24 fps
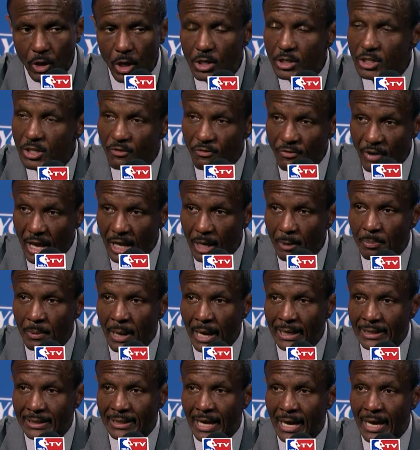develop
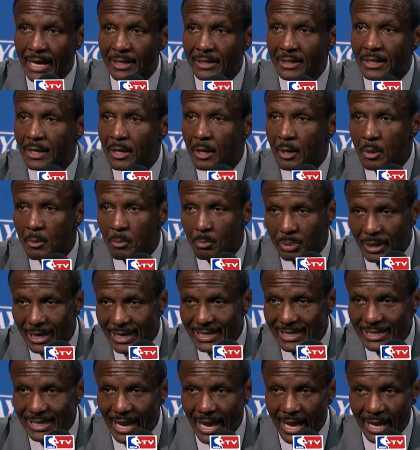like that, play
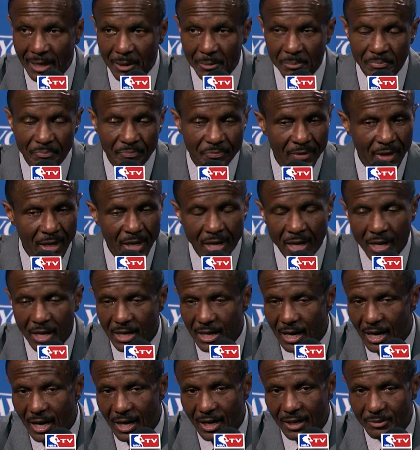the game.
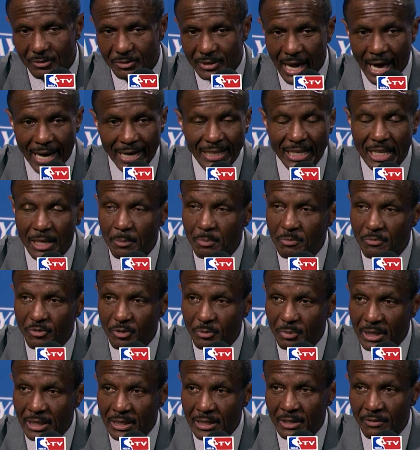Got to keep him from
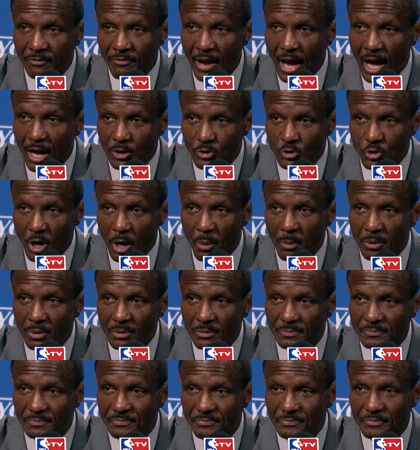getting in foul trouble.
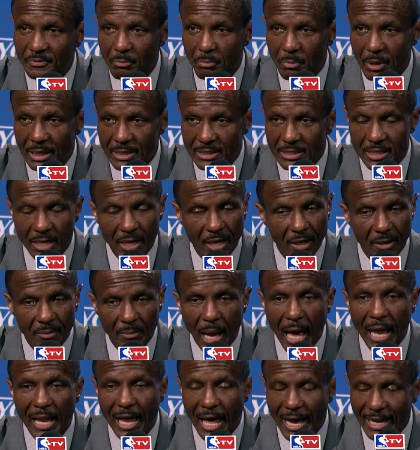But
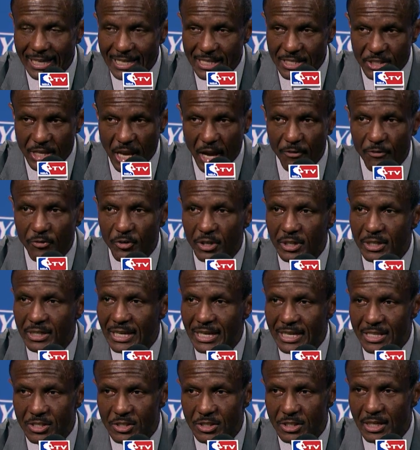I like his effort,
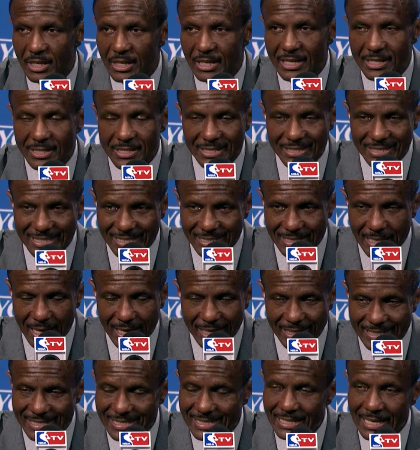his
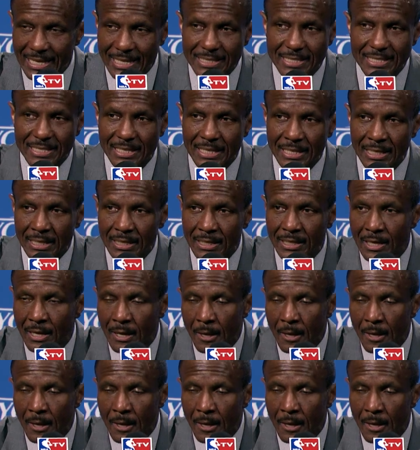intensity.